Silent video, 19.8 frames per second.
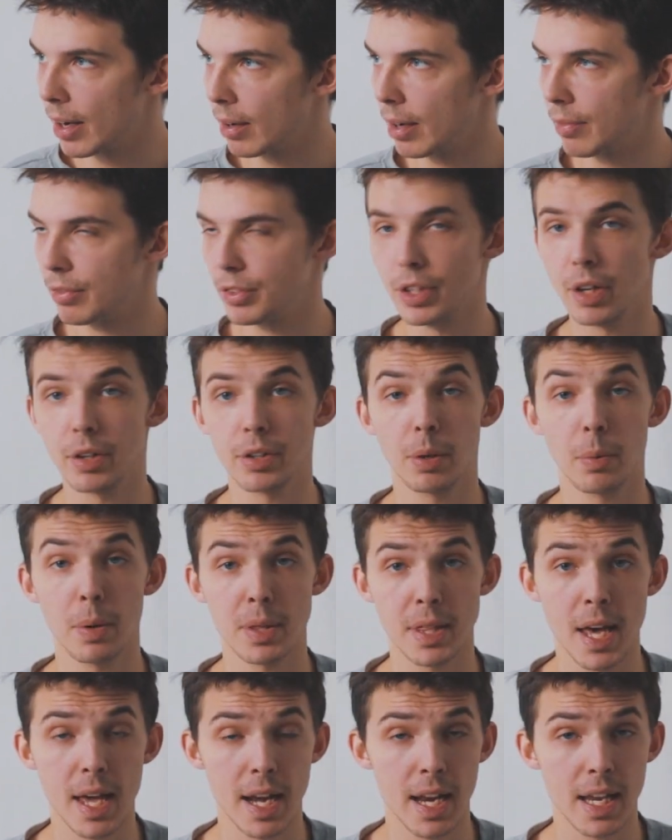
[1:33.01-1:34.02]
If you don't know
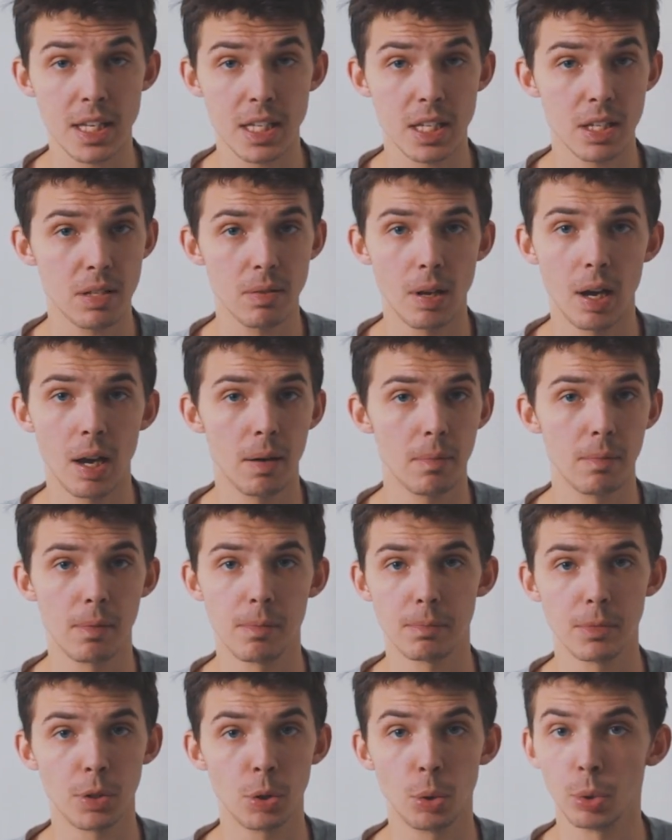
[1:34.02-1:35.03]
what that is,
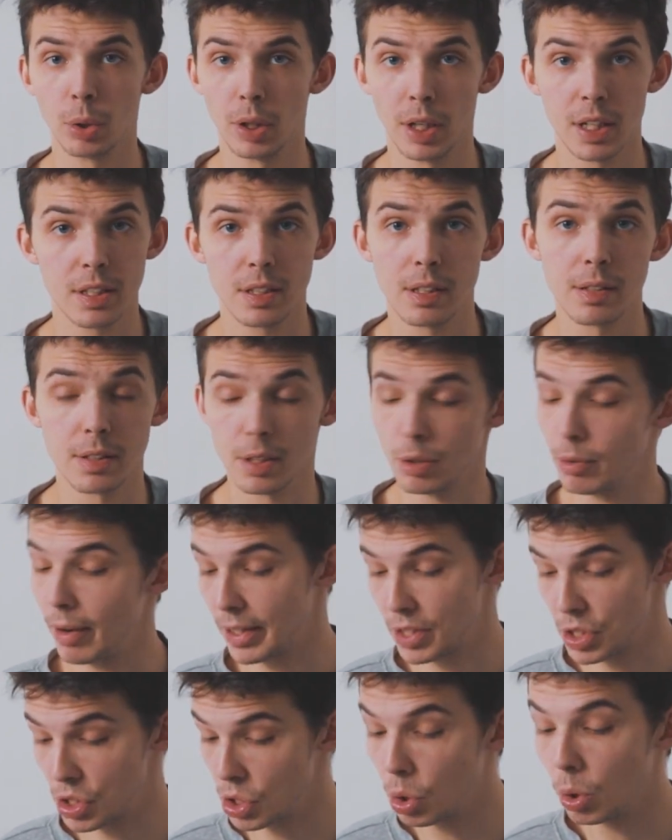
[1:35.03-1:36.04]
Google it. It's a
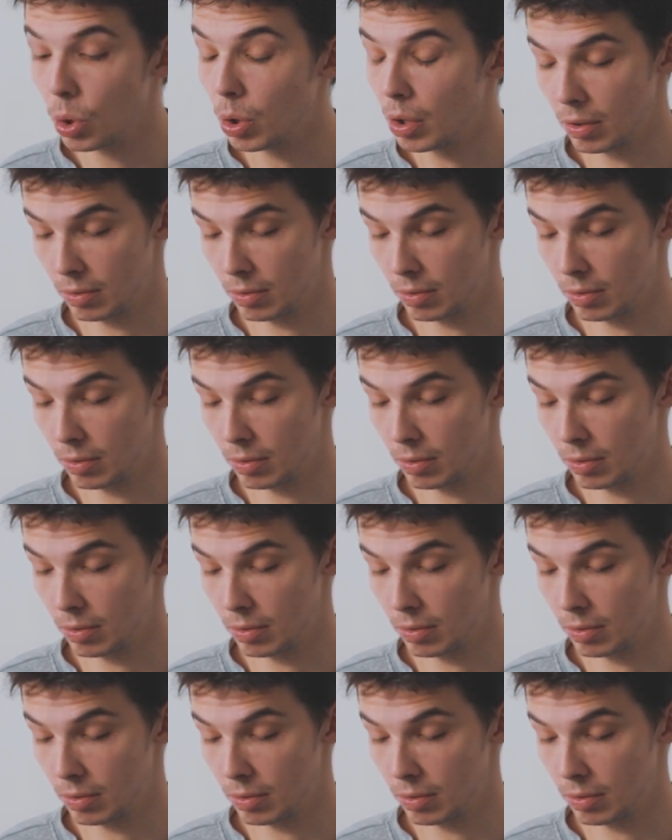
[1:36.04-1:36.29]
great store.